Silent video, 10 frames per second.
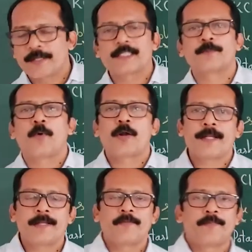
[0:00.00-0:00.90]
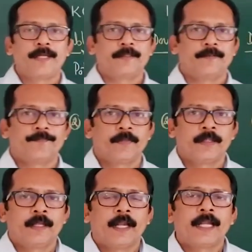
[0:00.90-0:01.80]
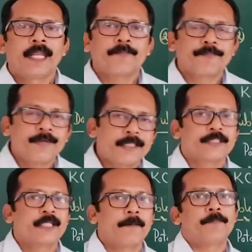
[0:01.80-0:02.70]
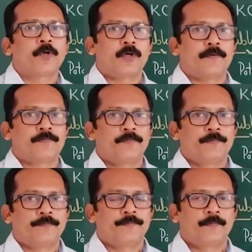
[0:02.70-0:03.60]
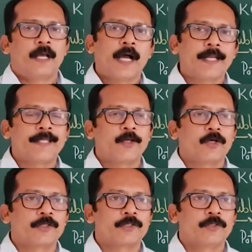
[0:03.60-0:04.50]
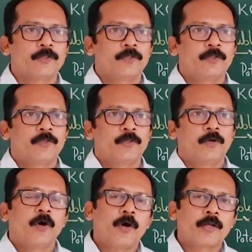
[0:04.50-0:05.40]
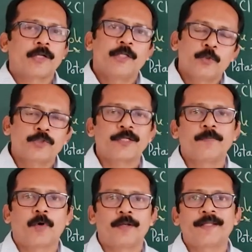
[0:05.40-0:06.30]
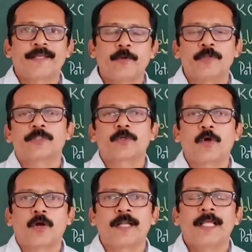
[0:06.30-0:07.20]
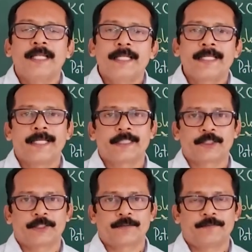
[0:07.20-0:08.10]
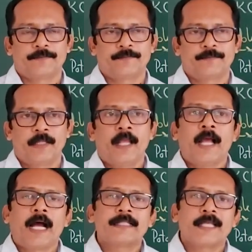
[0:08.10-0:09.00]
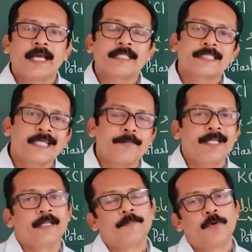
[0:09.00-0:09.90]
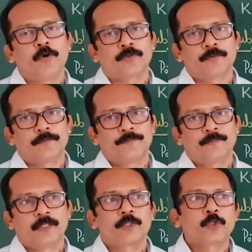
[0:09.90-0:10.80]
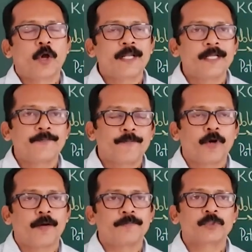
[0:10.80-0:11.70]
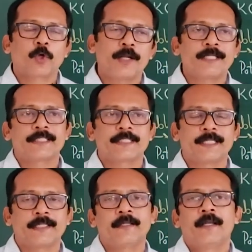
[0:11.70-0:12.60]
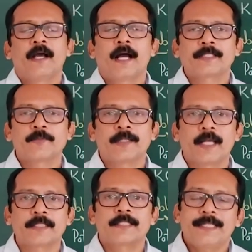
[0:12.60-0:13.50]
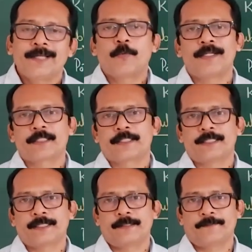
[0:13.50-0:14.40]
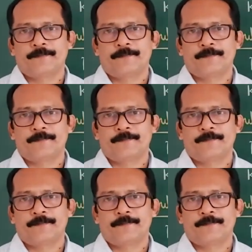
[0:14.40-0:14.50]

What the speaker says: is bonded with definite number of anions or neutral molecules called ligands. And they are stable in both solid form, solid state, as well as liquid state.